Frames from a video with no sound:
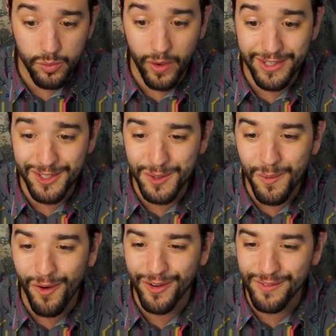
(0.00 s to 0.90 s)
when you
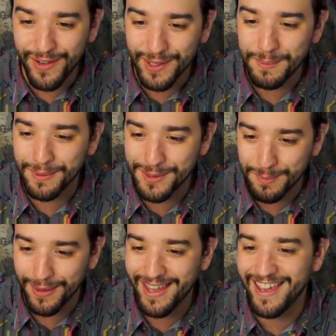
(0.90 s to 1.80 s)
are available to
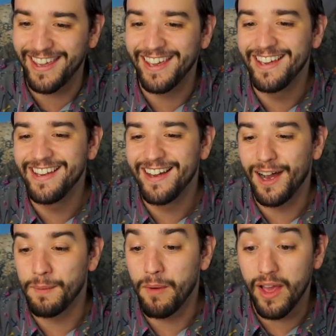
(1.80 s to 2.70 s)
play.
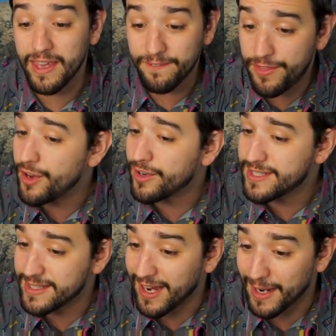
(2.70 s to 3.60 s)
If there is
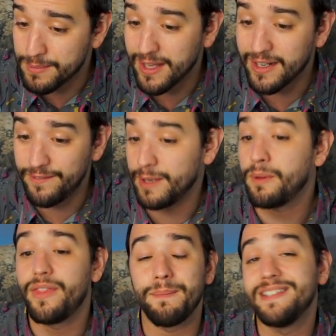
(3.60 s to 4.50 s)
a time slot available,
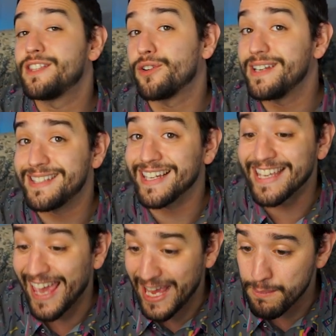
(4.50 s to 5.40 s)
that means there is a
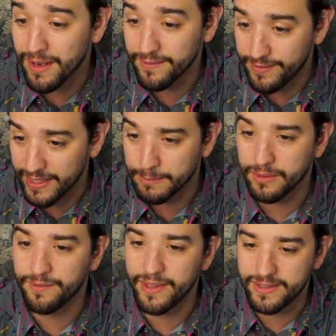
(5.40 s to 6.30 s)
game
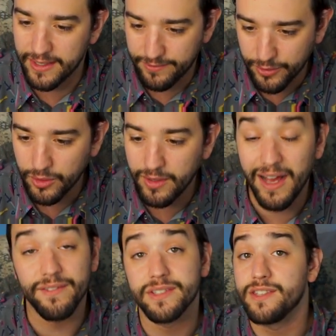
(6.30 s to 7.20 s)
available. If they say full,
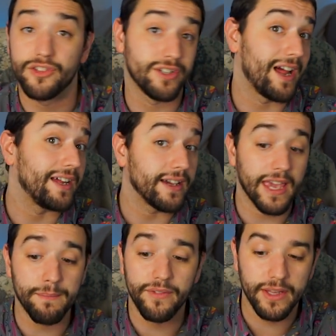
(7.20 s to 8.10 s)
obviously there's not a
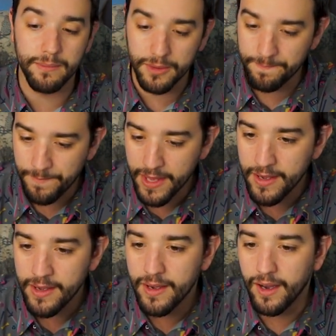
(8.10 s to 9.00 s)
game available.
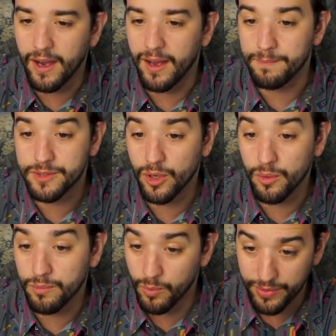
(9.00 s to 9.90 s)

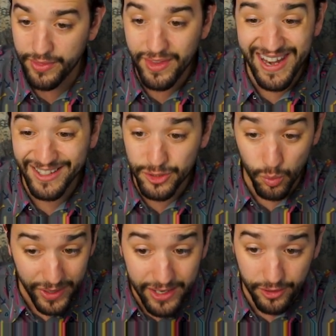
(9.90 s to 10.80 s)
So within the next
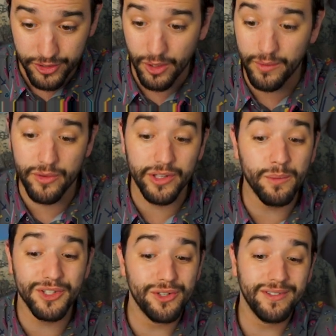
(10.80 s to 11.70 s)
week or so, they really
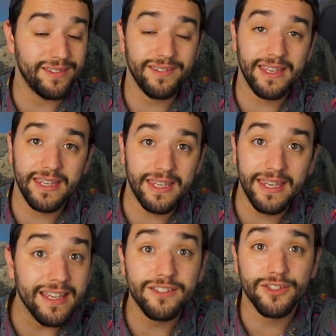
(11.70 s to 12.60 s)
want you to
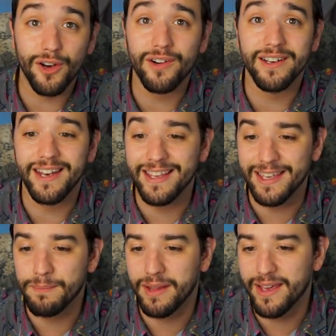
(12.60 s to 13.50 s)
get started and
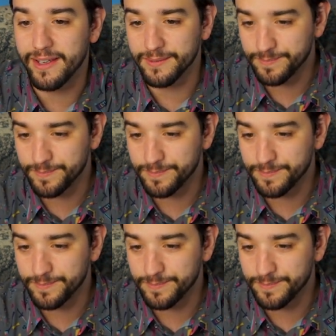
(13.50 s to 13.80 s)
get playing.